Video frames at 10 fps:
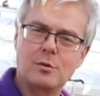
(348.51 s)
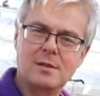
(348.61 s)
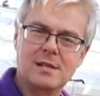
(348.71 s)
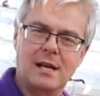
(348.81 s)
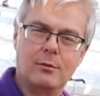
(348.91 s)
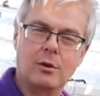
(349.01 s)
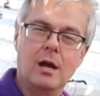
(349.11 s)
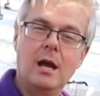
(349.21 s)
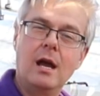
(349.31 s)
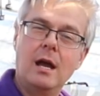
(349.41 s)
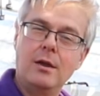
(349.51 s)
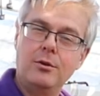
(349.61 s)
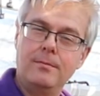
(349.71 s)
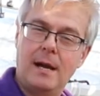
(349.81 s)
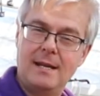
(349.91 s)
always labelled.
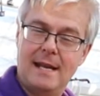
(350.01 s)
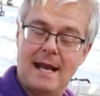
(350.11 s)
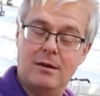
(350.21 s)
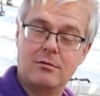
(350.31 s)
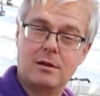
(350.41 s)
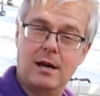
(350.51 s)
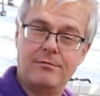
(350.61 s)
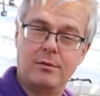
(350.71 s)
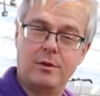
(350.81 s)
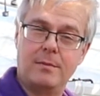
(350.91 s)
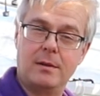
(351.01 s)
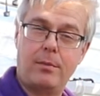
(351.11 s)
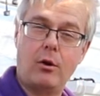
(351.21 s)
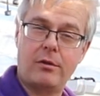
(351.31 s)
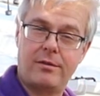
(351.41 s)
You may now cover it with a bit of
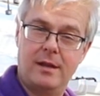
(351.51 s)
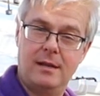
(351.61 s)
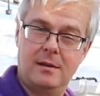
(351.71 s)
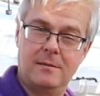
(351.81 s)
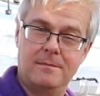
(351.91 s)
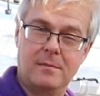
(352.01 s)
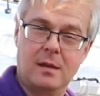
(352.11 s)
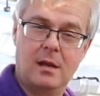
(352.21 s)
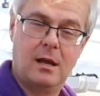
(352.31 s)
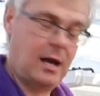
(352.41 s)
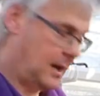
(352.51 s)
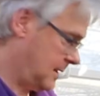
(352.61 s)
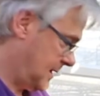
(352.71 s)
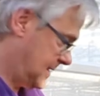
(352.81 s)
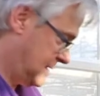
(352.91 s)
polythene,
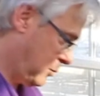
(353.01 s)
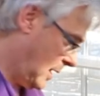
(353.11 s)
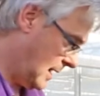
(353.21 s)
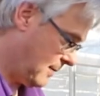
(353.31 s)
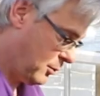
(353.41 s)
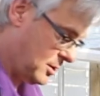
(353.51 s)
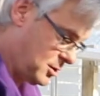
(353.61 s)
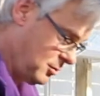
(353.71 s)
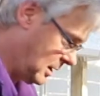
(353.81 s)
and this is where putting 2